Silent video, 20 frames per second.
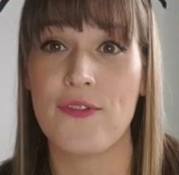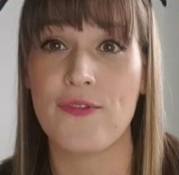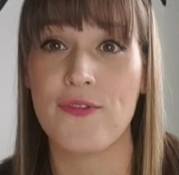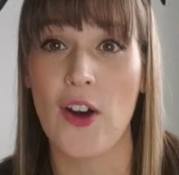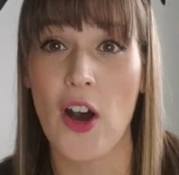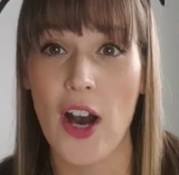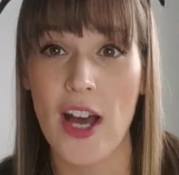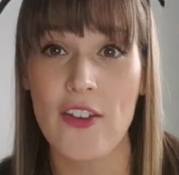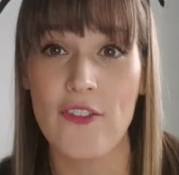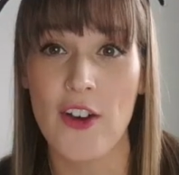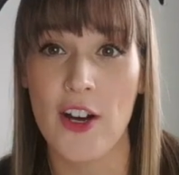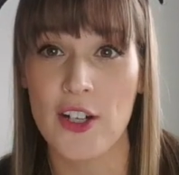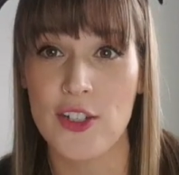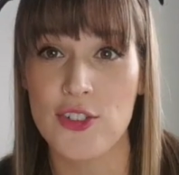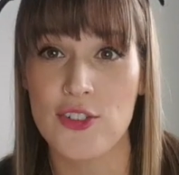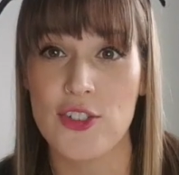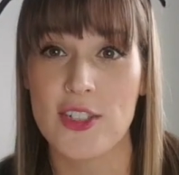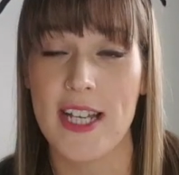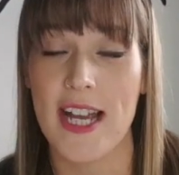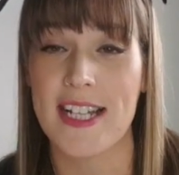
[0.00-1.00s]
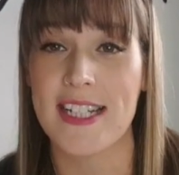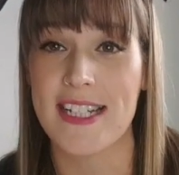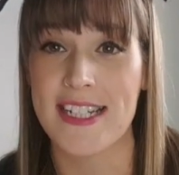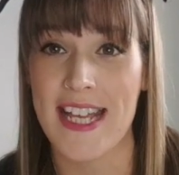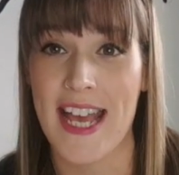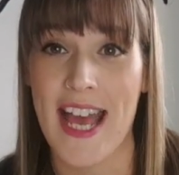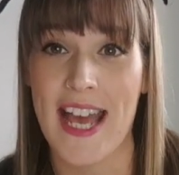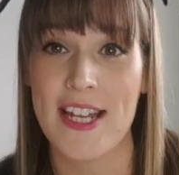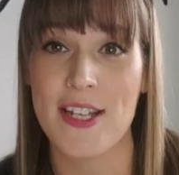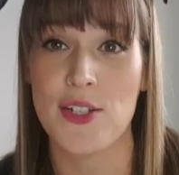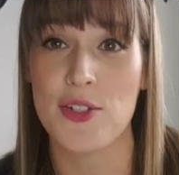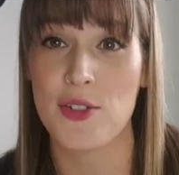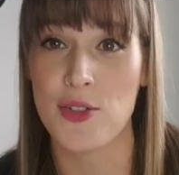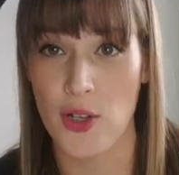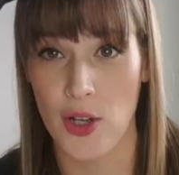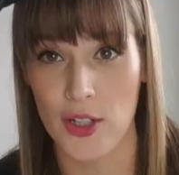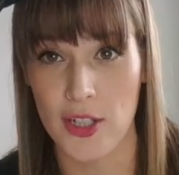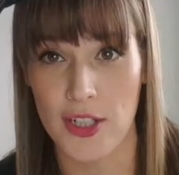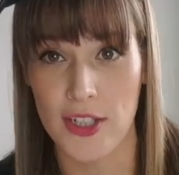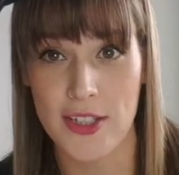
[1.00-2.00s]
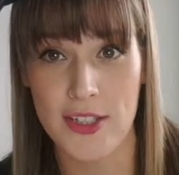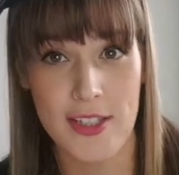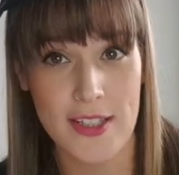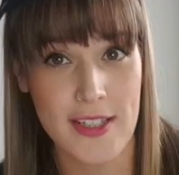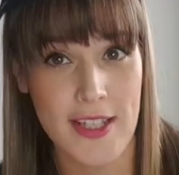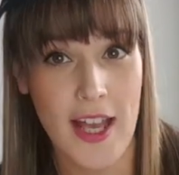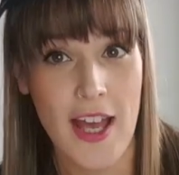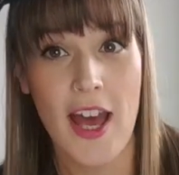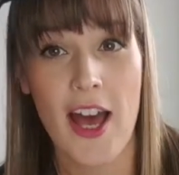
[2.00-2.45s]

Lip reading: $510.